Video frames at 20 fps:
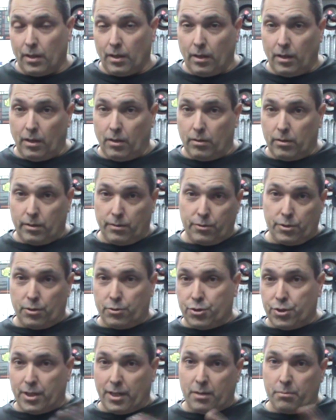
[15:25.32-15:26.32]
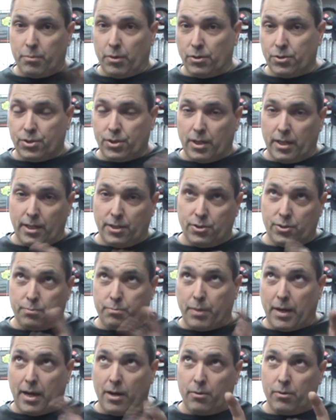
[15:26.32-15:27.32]
You know, I was checking both sides,
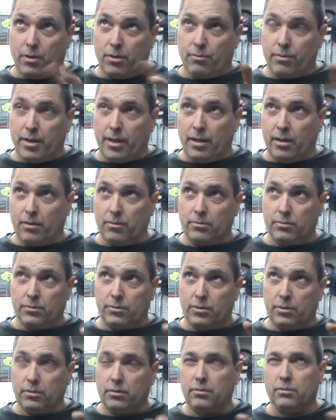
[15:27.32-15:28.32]
power to ground,